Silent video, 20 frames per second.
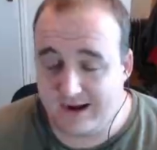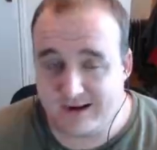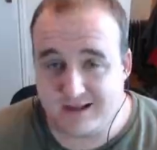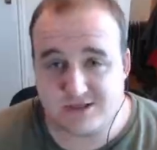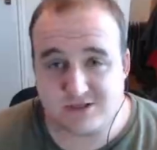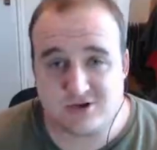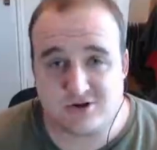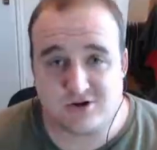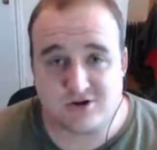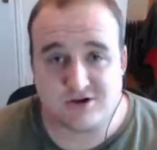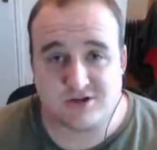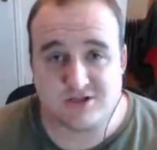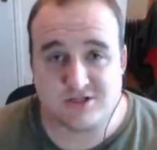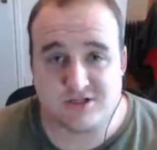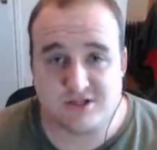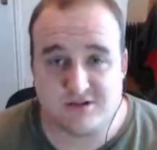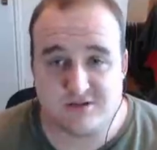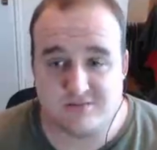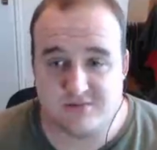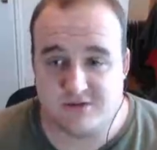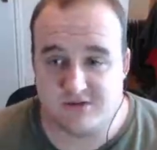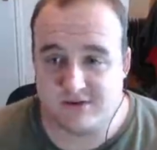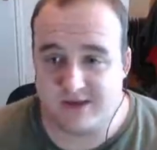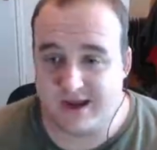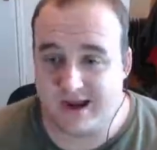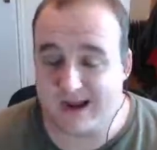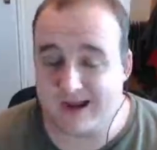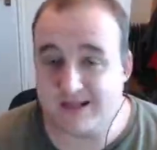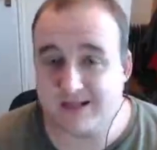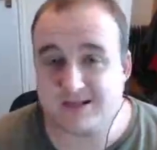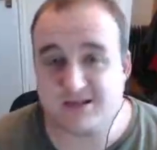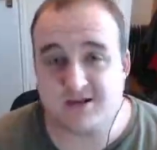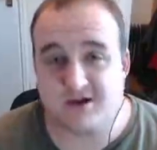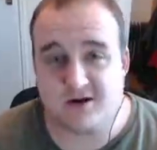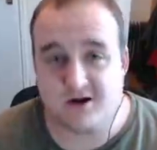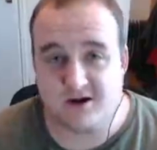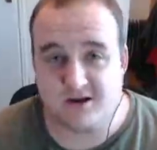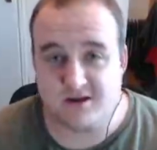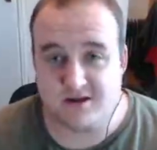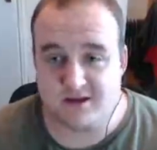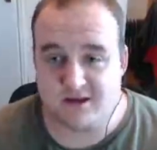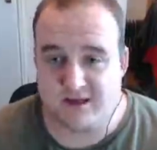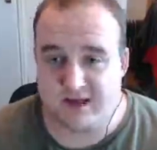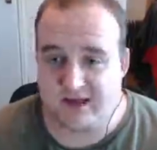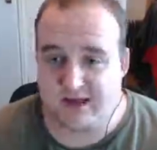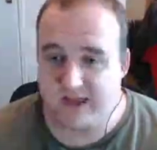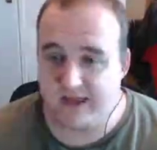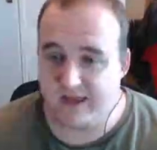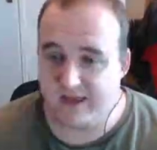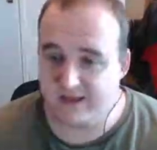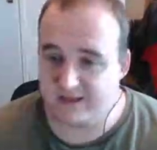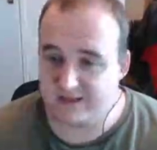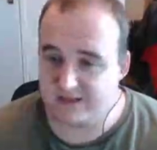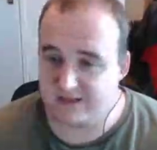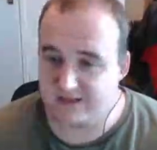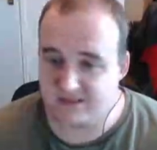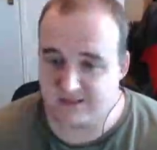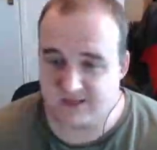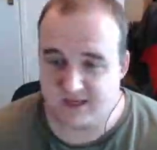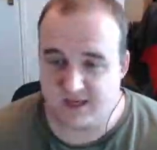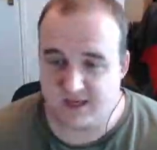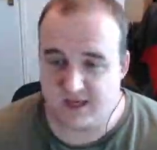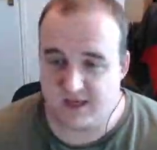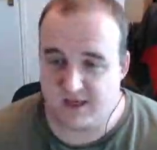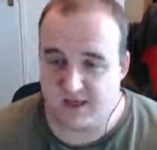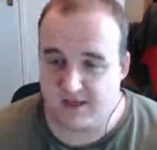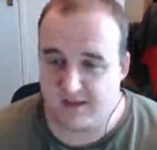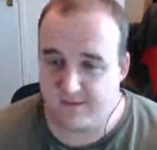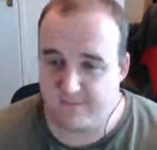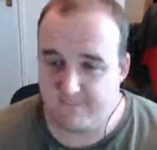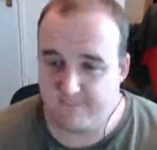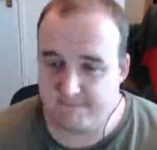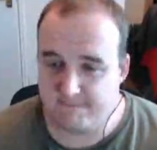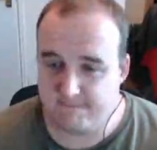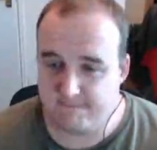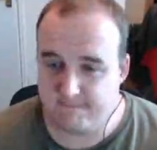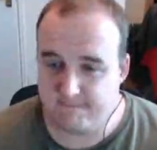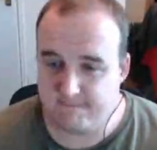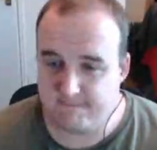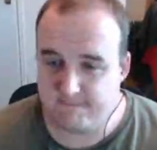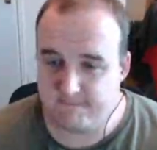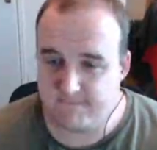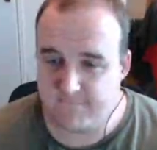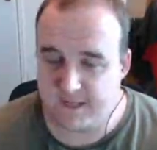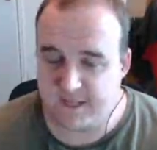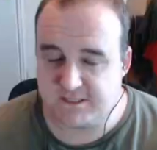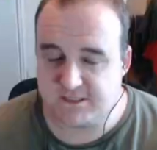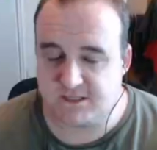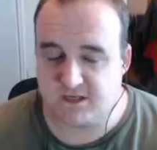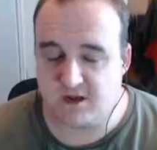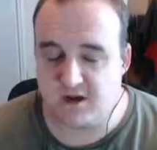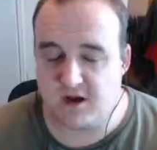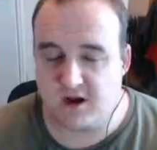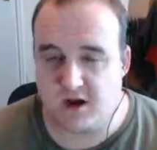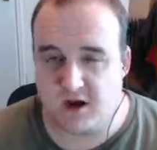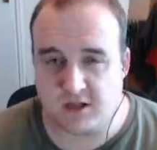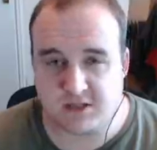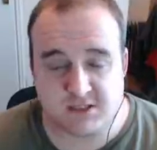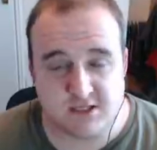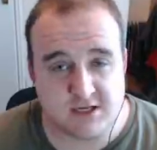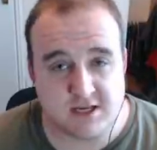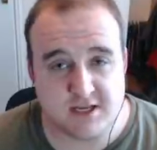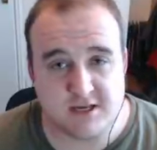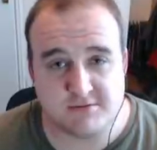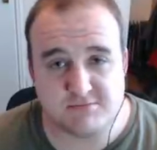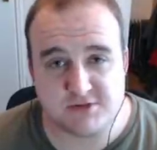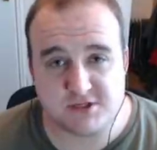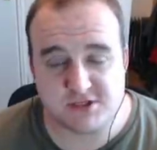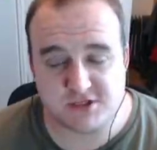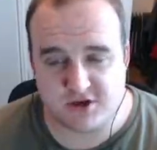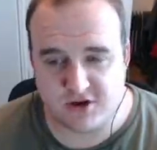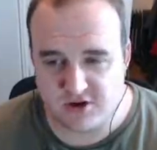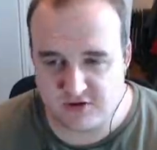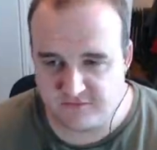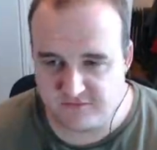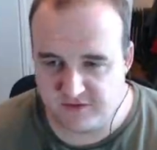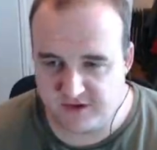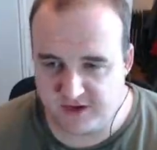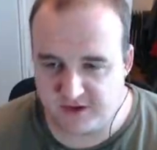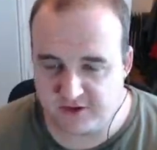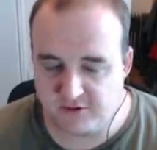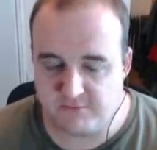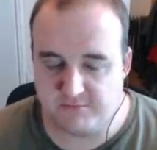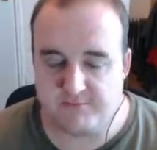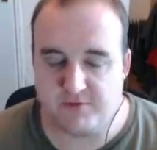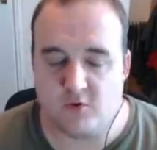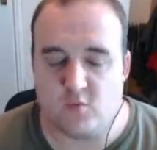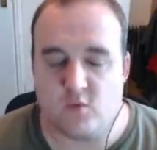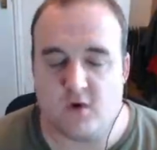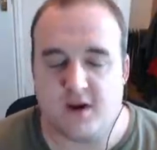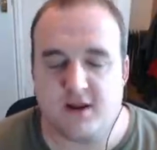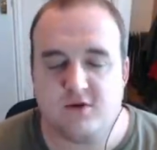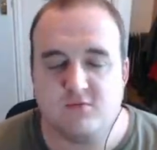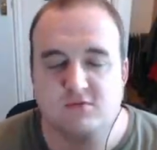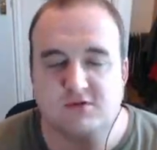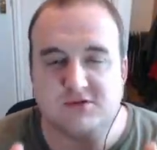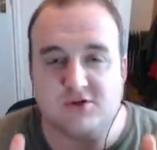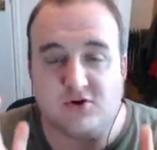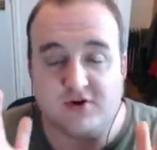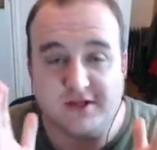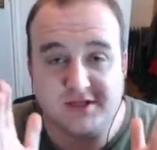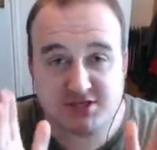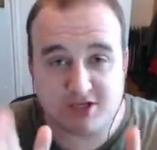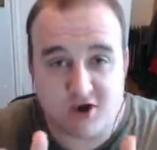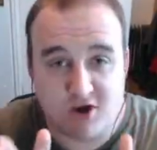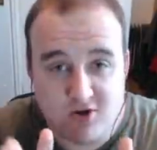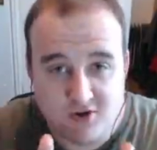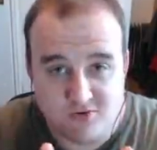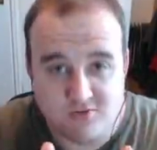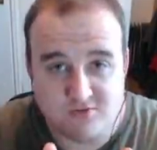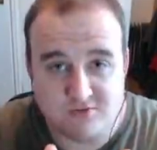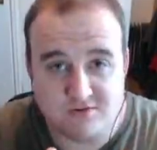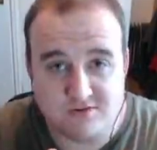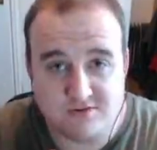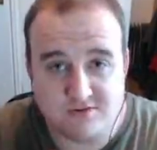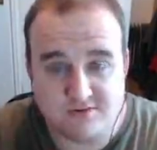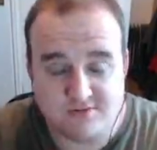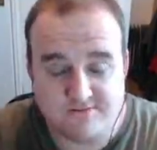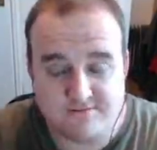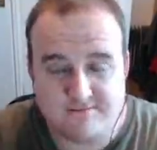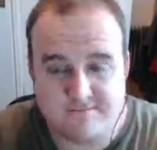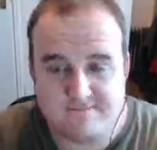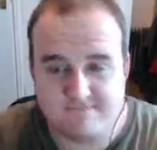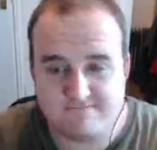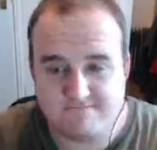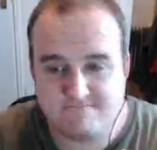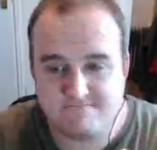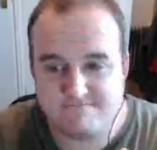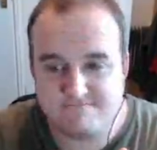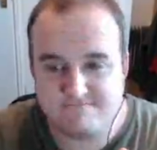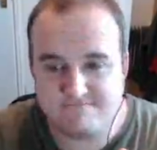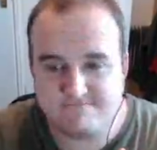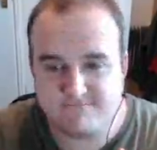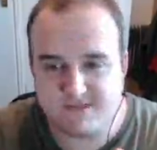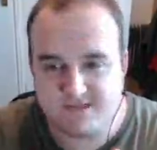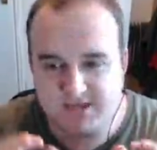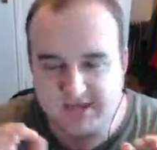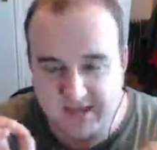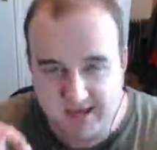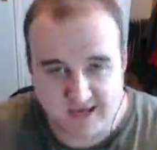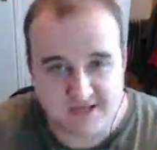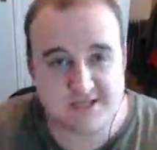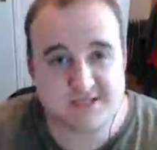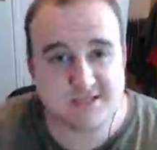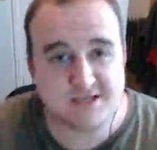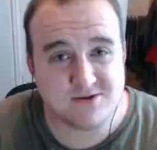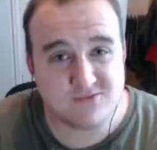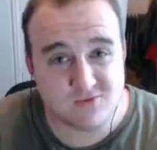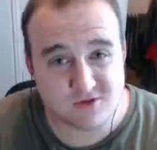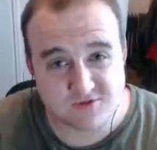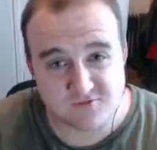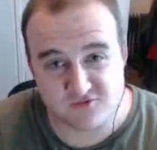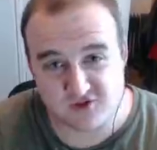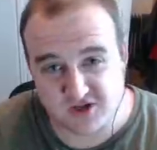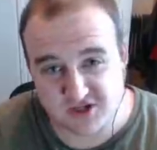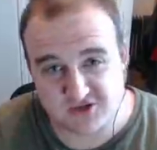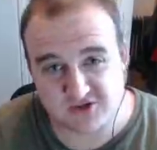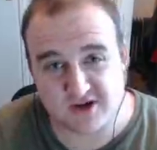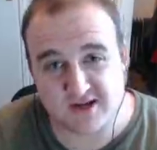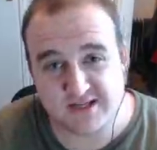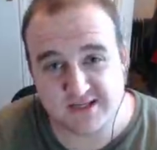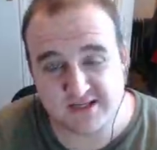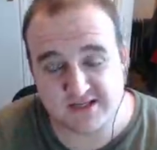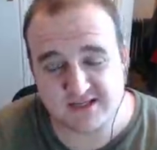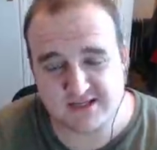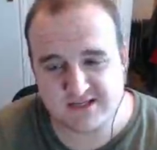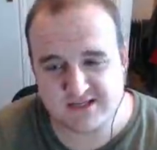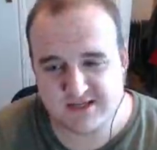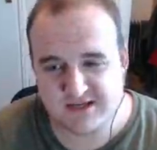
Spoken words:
it's got concealment, and it's tiny. It's an utterly absurd vehicle, but when it was on its own, yes, it was frustrating,